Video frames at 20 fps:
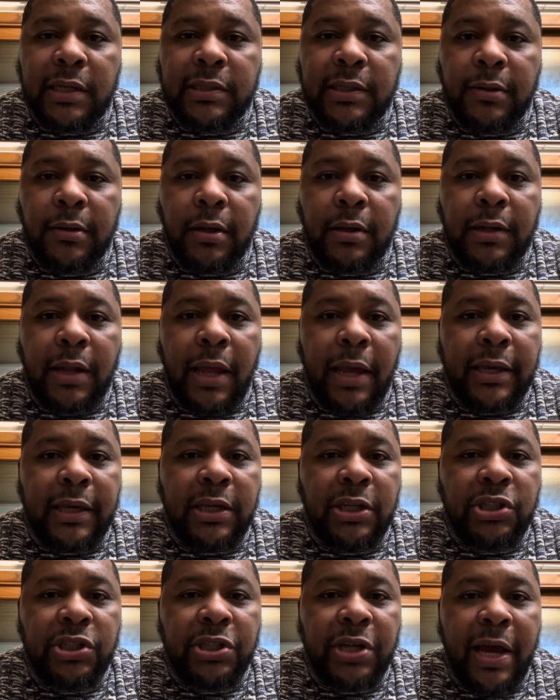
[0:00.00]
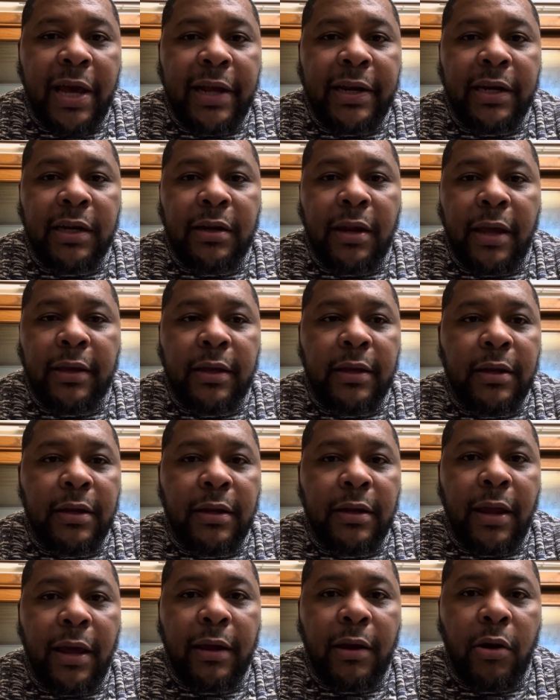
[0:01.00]
he look like he's shedding? Like
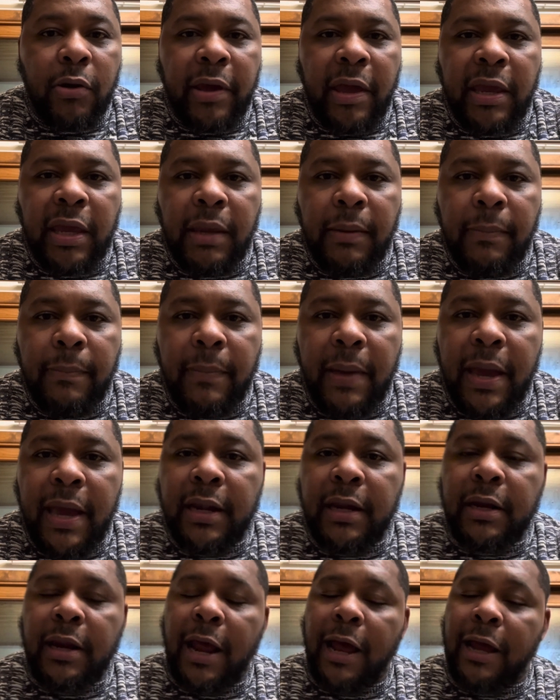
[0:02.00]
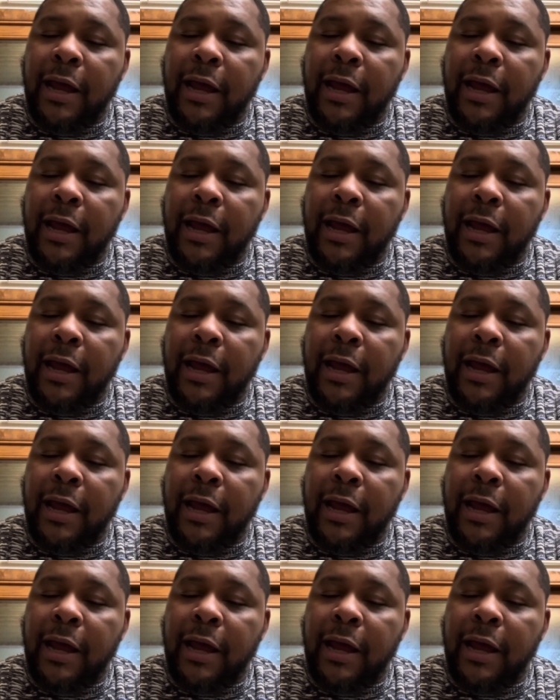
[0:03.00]
okay, he made and now